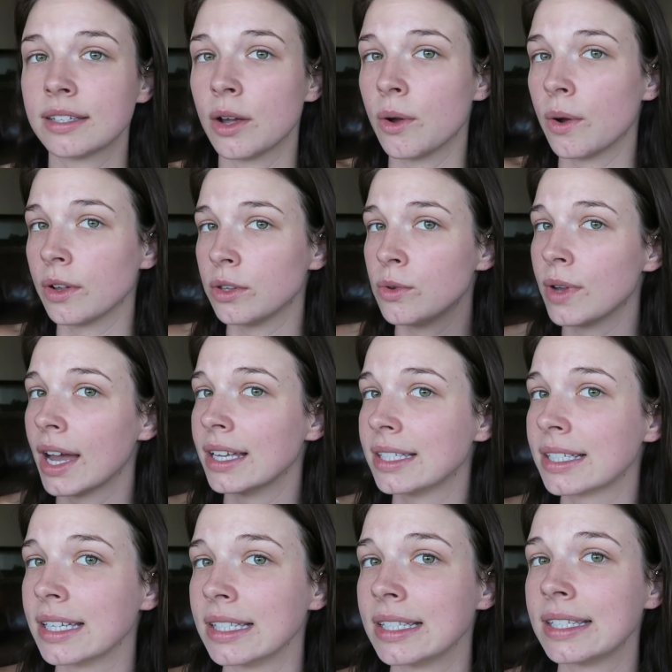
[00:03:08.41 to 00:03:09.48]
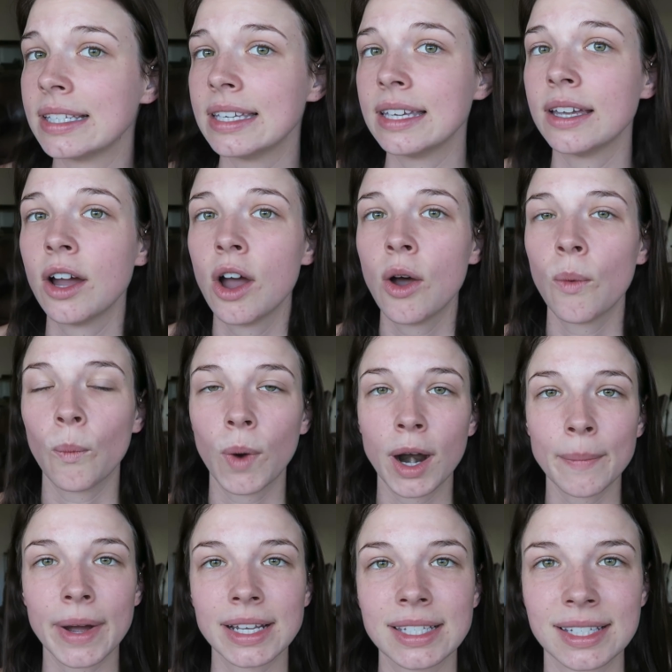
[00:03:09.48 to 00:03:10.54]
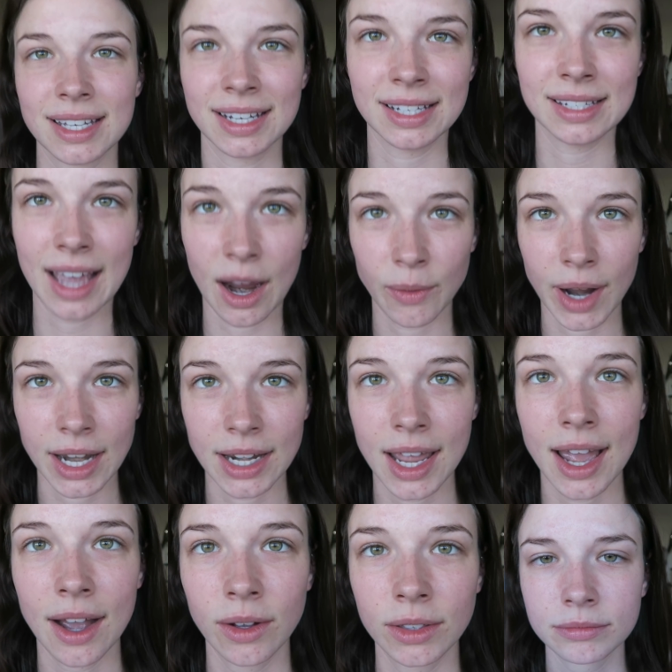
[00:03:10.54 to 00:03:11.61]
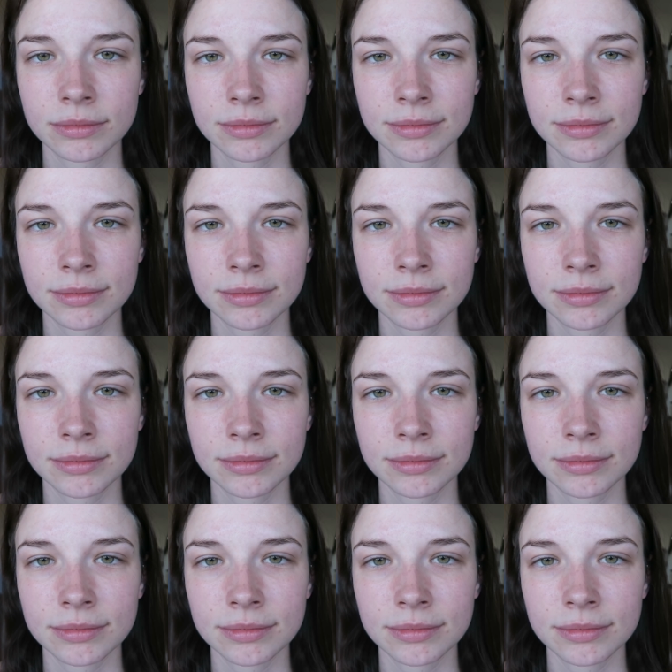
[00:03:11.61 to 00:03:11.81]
so you guys can see where my skin is at right now.